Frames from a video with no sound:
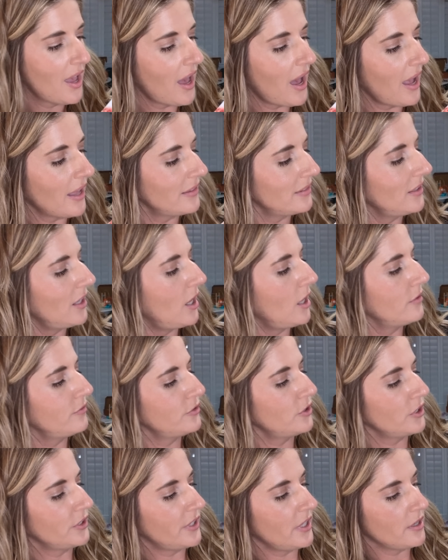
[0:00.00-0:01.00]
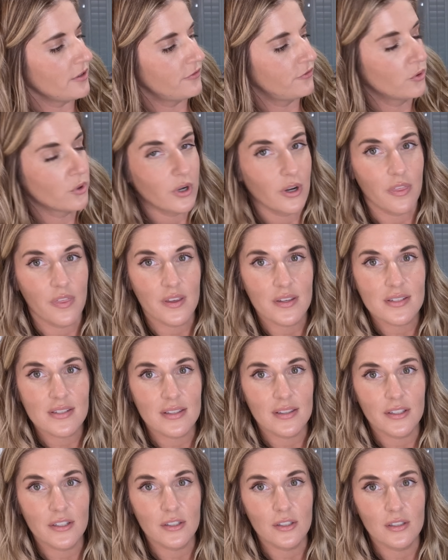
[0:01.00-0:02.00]
I love looking for
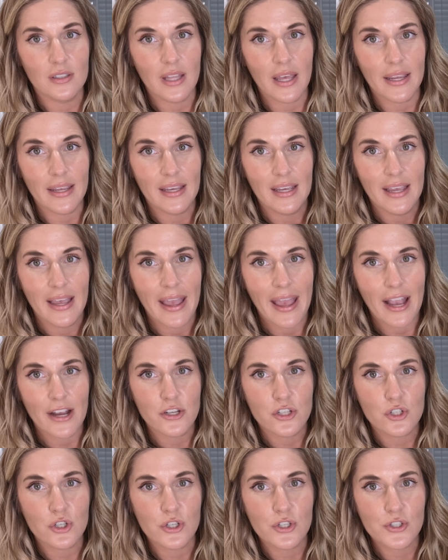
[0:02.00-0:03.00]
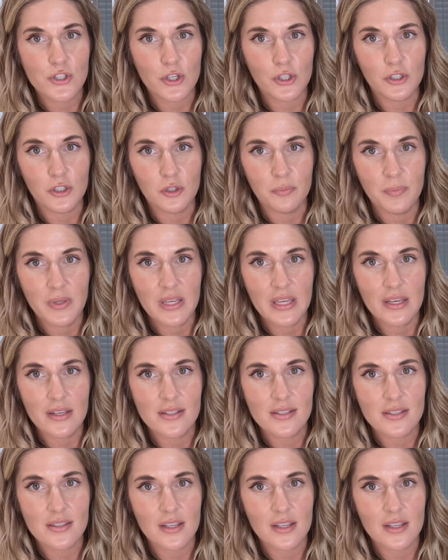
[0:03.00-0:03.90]
this little like extra circle piece.